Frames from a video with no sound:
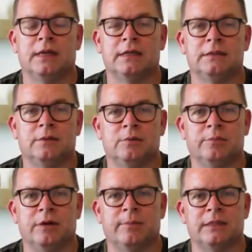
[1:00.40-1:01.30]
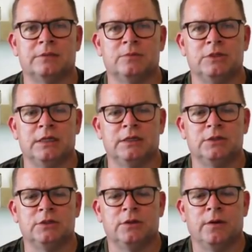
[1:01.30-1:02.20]
that it would bring about some
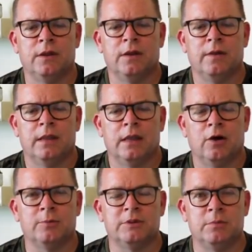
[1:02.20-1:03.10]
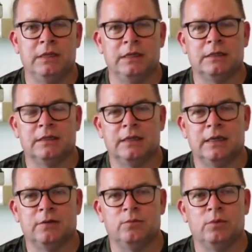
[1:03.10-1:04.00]
change. Almost immediately,
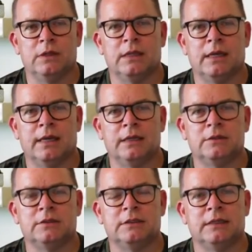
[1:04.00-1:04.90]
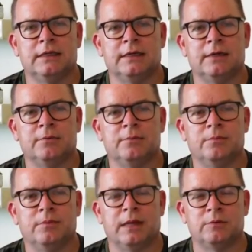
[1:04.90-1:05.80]
I realized
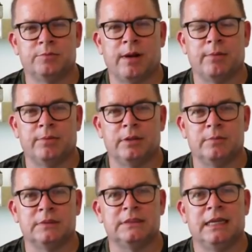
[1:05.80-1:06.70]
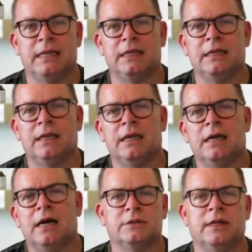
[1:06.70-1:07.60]
that it was probably a mistake.
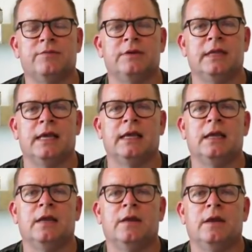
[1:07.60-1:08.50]
And every day